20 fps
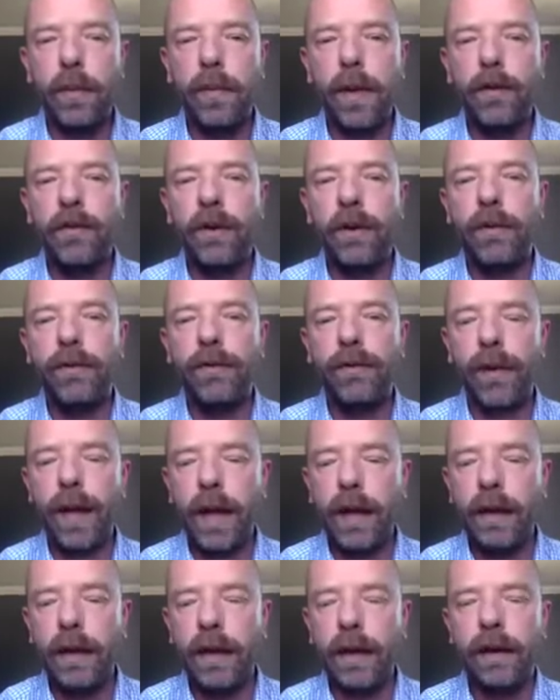measure the
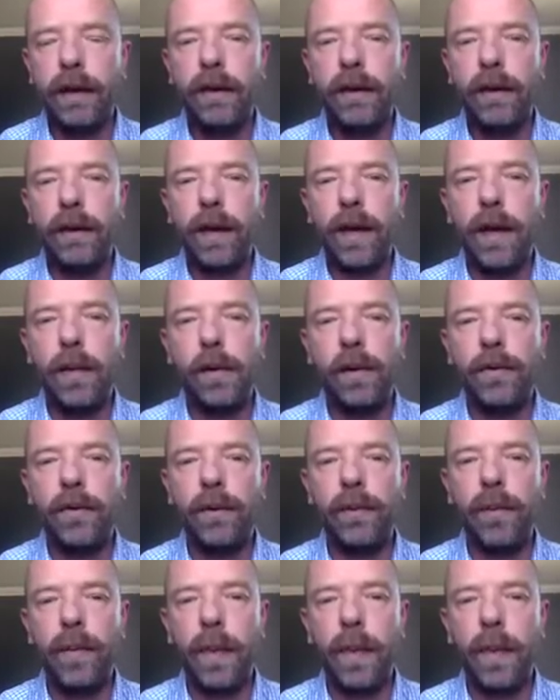flanking labels.